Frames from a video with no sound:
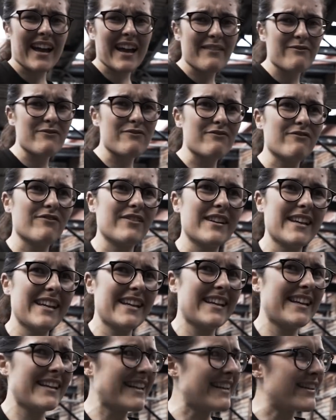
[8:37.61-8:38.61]
I haven't
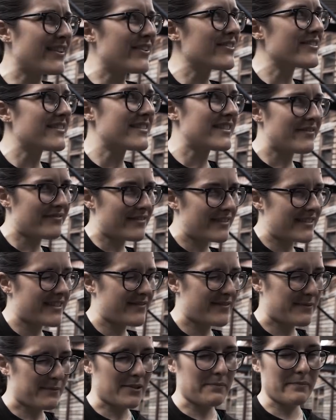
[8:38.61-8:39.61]
really noticed a
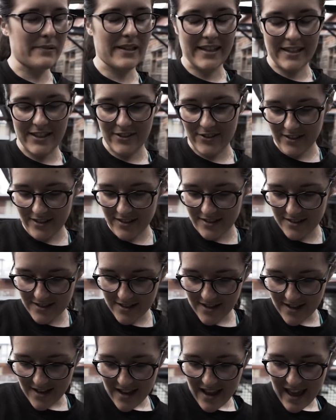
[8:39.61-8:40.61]
difference, if I'm completely
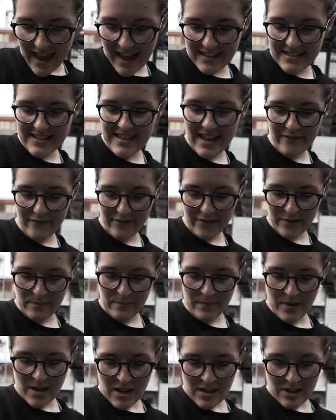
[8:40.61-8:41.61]
honest, except
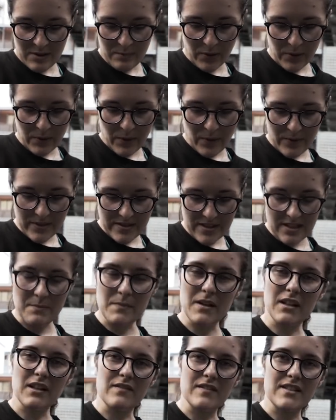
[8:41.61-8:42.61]
from the point where I was in
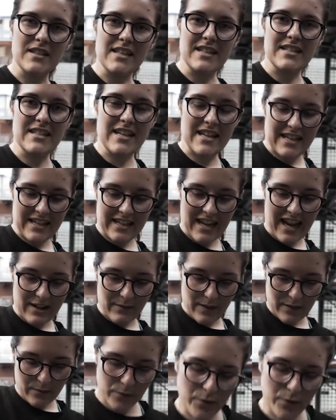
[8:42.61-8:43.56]
the middle of a TT and it kind of went